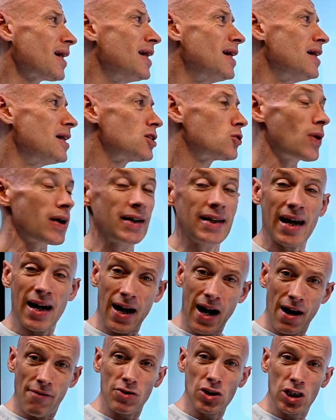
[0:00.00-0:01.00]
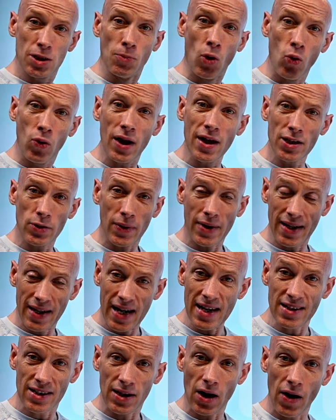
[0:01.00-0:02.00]
So I can now have a smaller, so I can get
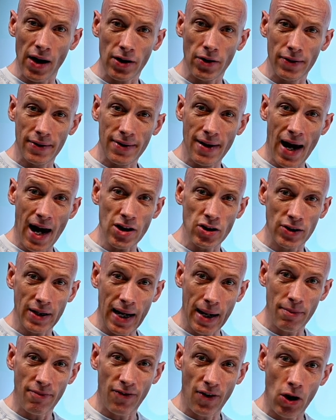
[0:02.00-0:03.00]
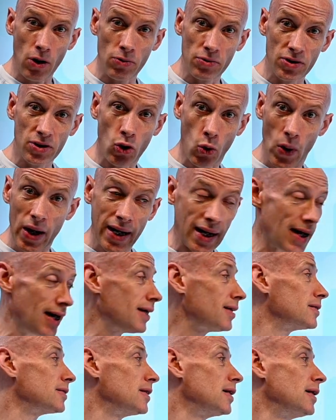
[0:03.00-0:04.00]
started on Azure NetApp files quicker
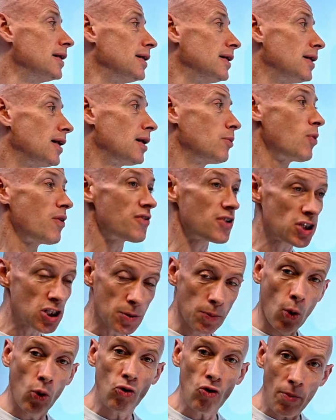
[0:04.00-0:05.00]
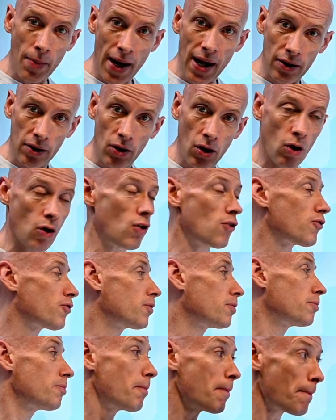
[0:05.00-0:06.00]
and with a smaller amount of
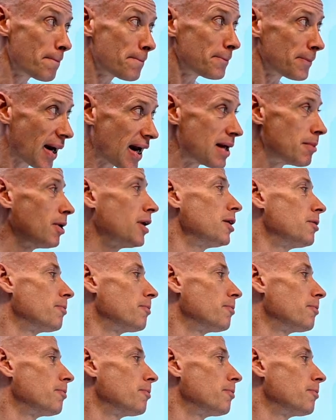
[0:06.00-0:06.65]
payment.